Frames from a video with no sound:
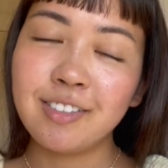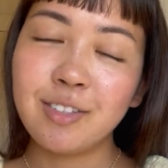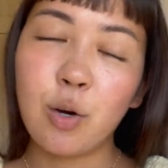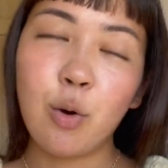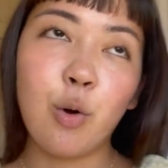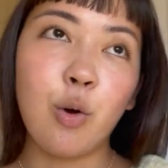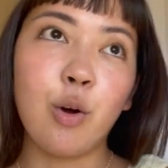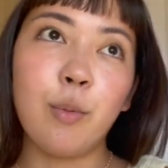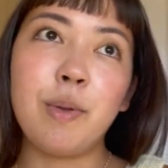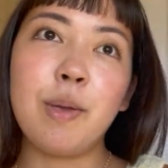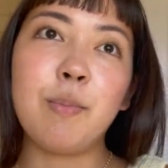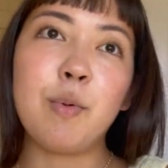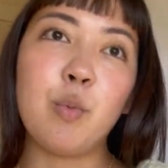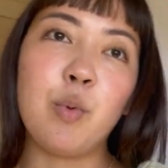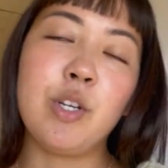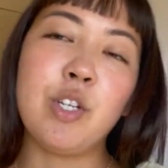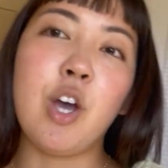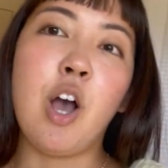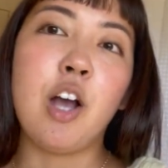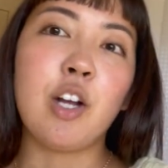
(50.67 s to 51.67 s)
Or maybe
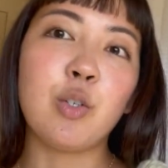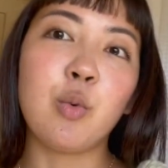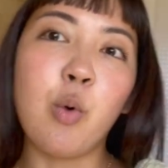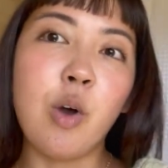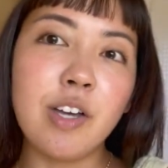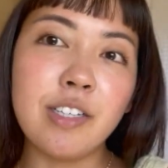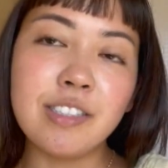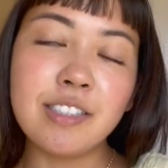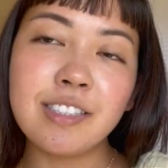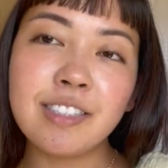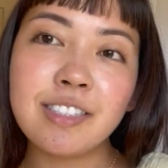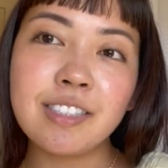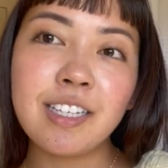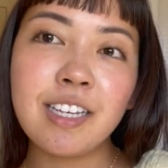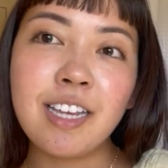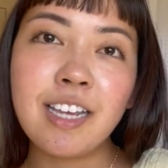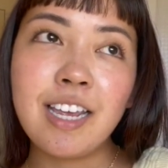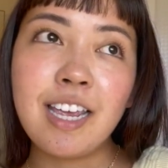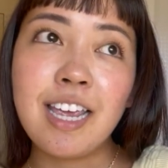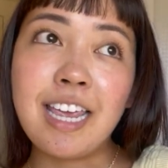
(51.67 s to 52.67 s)
we talked once
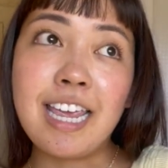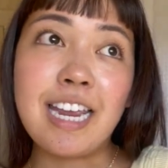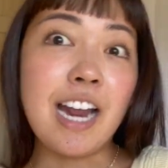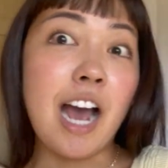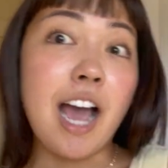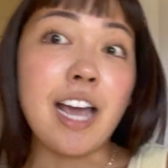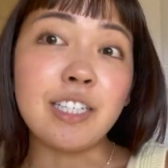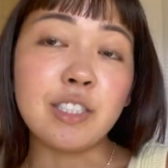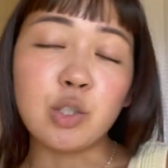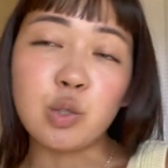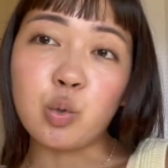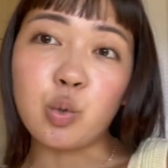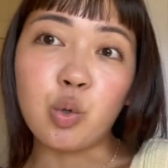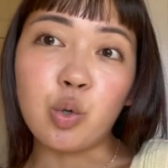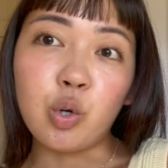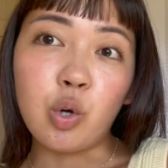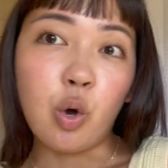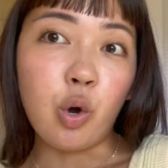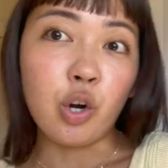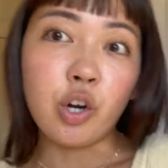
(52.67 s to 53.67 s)
in high
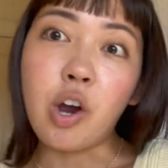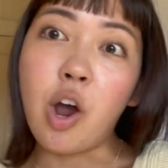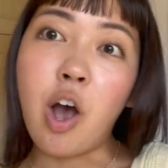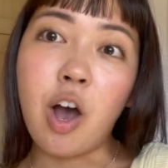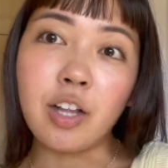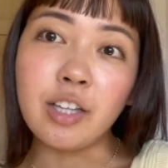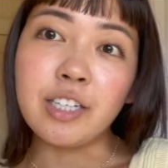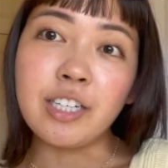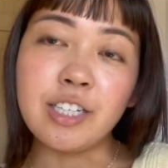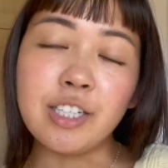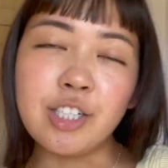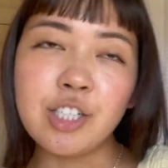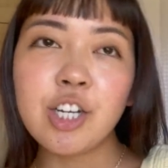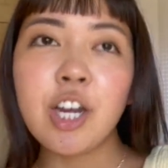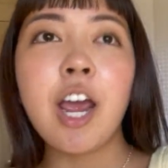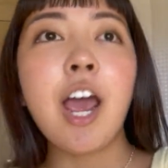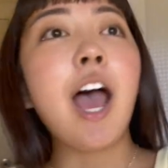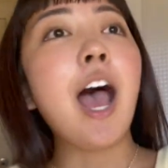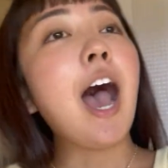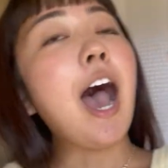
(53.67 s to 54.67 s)
school or college.
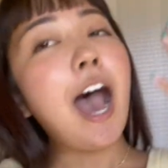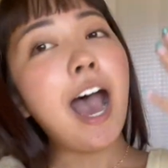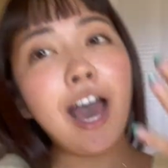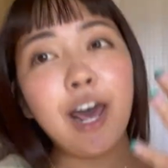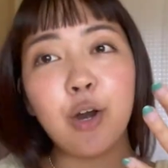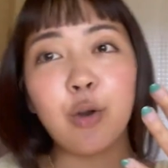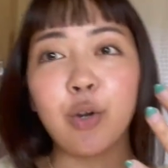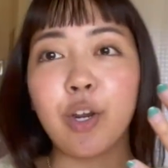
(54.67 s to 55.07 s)
I don't